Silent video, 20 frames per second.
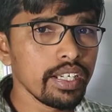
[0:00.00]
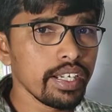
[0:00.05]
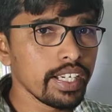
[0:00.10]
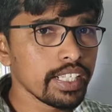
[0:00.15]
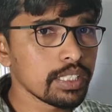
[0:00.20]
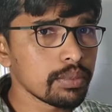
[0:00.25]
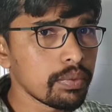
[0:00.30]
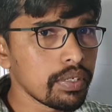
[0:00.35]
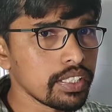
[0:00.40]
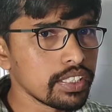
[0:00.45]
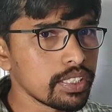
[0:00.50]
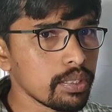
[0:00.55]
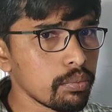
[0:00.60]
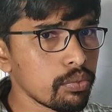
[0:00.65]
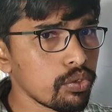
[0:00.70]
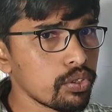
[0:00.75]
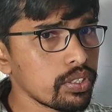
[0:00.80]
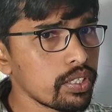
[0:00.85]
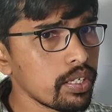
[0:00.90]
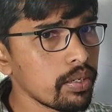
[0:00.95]
He explains
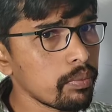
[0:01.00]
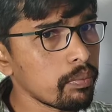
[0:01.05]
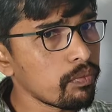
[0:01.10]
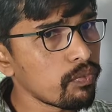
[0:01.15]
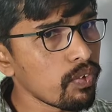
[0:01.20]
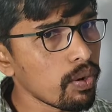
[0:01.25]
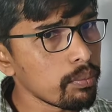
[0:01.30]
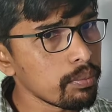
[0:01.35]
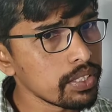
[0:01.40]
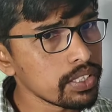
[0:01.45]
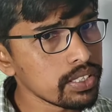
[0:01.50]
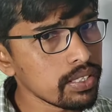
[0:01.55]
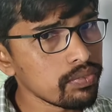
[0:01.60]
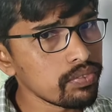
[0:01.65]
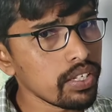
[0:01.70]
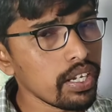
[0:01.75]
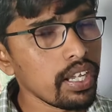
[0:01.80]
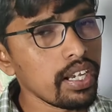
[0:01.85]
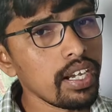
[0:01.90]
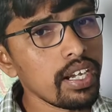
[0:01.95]
about the formation of
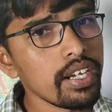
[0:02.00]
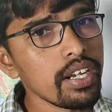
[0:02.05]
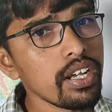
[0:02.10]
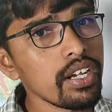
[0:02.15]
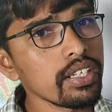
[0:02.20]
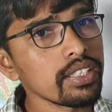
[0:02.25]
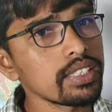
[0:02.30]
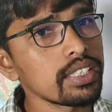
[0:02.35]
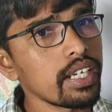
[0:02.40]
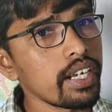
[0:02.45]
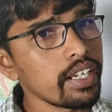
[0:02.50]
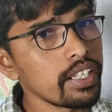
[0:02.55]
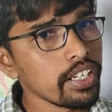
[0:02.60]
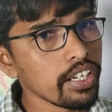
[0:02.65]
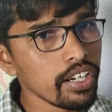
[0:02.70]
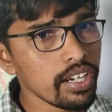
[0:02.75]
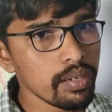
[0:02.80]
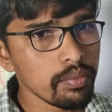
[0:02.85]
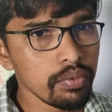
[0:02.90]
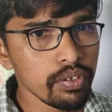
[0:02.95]
the island rocks and the
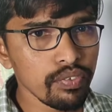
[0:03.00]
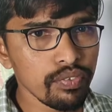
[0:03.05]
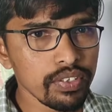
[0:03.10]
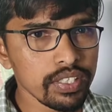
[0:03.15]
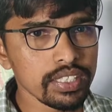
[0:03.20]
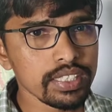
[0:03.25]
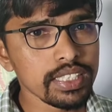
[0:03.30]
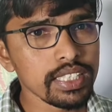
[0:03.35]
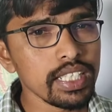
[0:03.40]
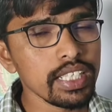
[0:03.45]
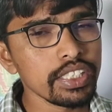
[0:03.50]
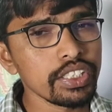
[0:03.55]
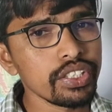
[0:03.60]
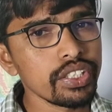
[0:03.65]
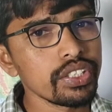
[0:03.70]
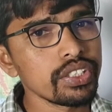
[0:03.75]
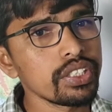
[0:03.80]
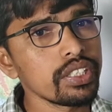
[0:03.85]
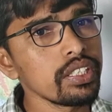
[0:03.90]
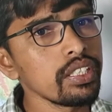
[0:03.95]
carboniferous
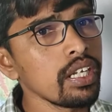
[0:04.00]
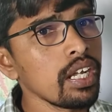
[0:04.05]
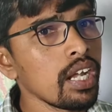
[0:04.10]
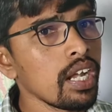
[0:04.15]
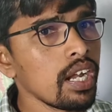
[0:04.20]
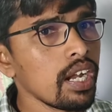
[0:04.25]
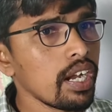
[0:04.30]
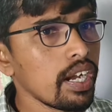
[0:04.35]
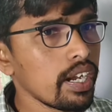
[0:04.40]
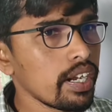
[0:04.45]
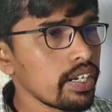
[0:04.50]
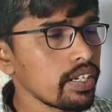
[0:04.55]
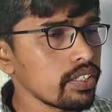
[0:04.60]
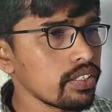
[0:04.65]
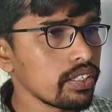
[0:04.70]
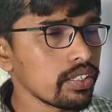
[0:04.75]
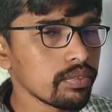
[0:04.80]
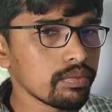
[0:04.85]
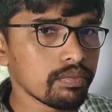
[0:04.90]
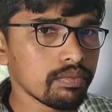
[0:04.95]
glaciation,
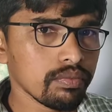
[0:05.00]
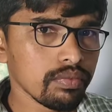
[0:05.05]
and